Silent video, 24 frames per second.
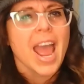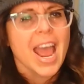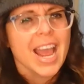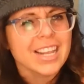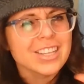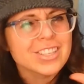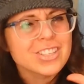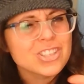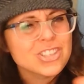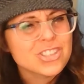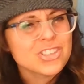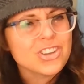
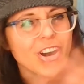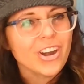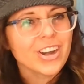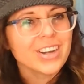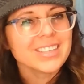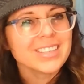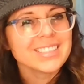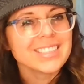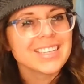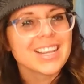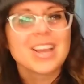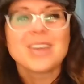and
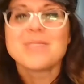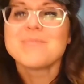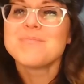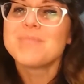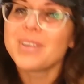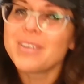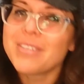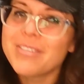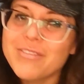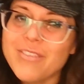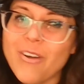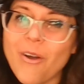start
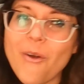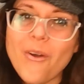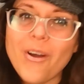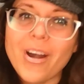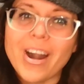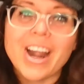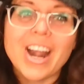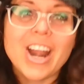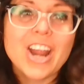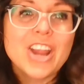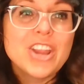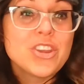
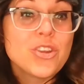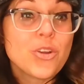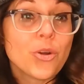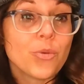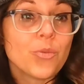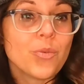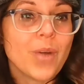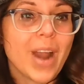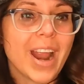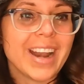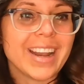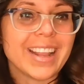before you're
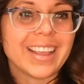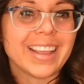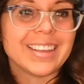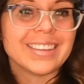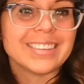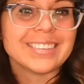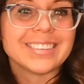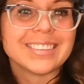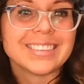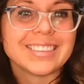ready.